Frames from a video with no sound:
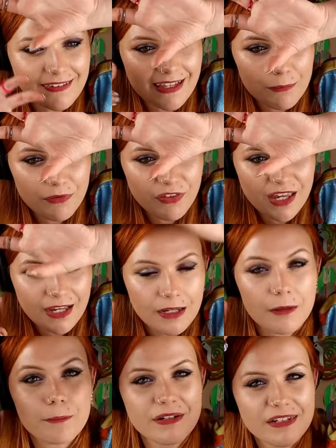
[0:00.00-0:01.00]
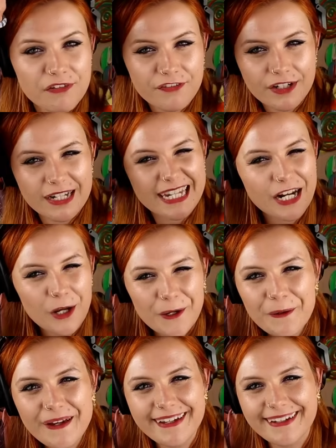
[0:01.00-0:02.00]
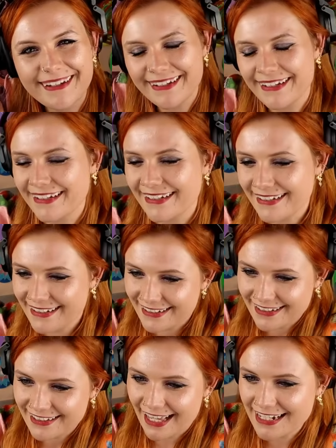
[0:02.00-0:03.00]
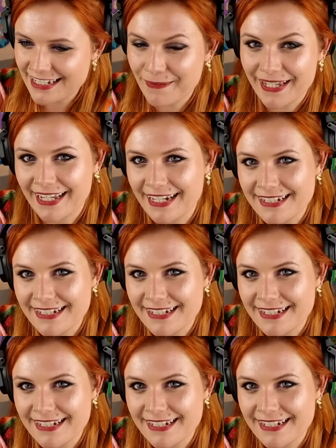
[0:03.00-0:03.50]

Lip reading: same thing, but different, you know? That didn't make any